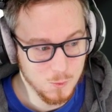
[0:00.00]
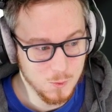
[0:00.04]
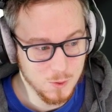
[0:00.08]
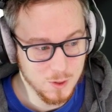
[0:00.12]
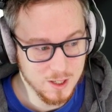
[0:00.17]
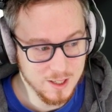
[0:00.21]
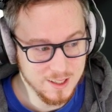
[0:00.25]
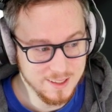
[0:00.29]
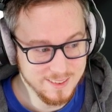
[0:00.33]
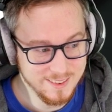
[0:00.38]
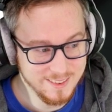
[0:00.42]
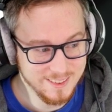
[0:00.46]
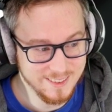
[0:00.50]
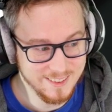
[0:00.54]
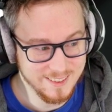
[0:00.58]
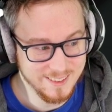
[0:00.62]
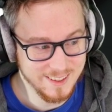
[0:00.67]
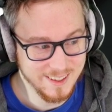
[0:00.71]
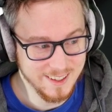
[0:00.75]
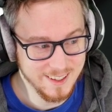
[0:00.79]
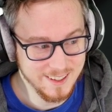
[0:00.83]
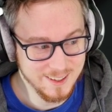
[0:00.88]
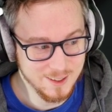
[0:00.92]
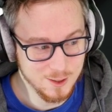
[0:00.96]
in
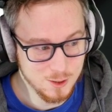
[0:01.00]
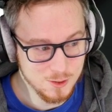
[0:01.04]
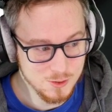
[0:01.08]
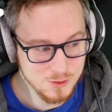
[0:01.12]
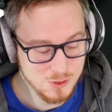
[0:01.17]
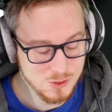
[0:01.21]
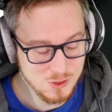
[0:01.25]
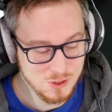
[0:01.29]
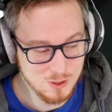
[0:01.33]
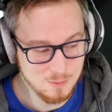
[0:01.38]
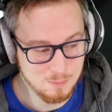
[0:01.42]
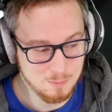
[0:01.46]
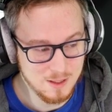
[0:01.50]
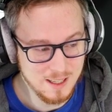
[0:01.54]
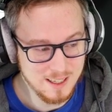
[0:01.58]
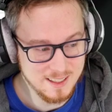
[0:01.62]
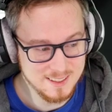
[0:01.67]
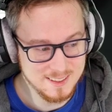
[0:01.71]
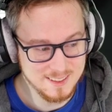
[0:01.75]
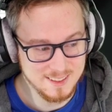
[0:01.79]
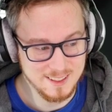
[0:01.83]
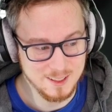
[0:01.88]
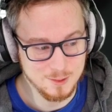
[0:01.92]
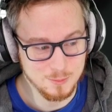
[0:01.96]
all this
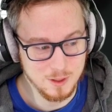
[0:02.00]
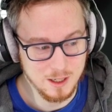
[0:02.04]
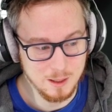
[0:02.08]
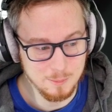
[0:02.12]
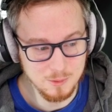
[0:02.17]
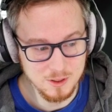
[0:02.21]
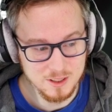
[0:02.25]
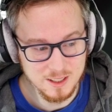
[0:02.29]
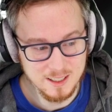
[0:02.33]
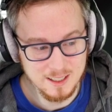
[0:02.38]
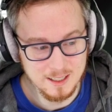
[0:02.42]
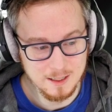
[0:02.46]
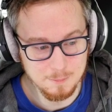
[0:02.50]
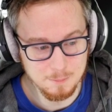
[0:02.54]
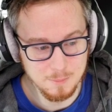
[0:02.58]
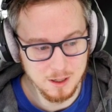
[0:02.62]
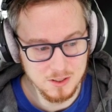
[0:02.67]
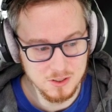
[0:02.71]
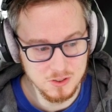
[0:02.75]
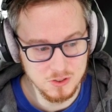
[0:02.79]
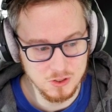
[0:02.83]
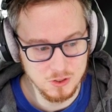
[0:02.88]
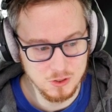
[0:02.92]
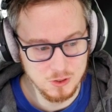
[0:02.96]
complexity, when I'm looking at
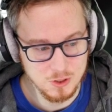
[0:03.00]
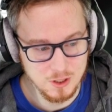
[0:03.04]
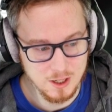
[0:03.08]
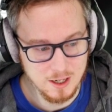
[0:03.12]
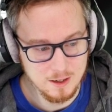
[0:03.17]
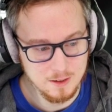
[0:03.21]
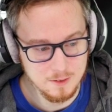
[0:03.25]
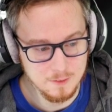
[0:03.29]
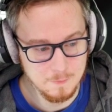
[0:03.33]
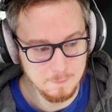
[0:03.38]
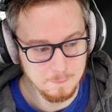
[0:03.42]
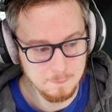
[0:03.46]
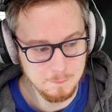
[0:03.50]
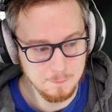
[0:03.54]
Busted Crown,